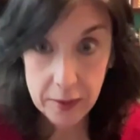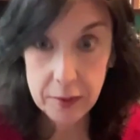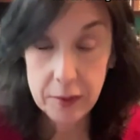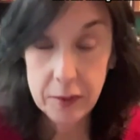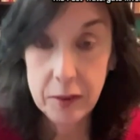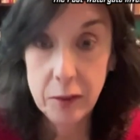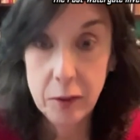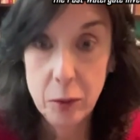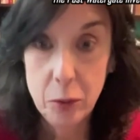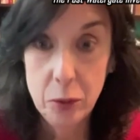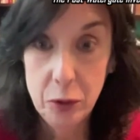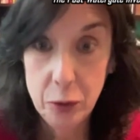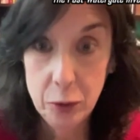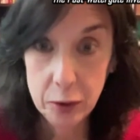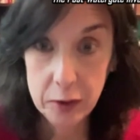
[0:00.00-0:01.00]
So
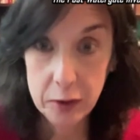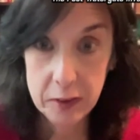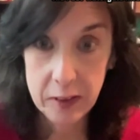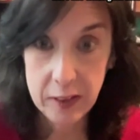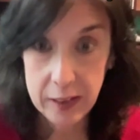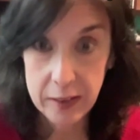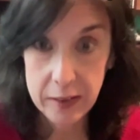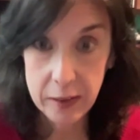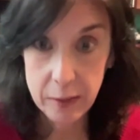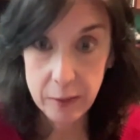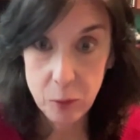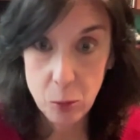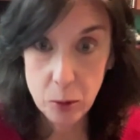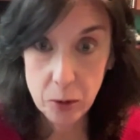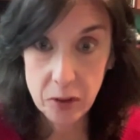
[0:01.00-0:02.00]
you could say that, of
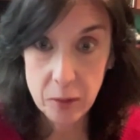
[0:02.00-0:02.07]
course,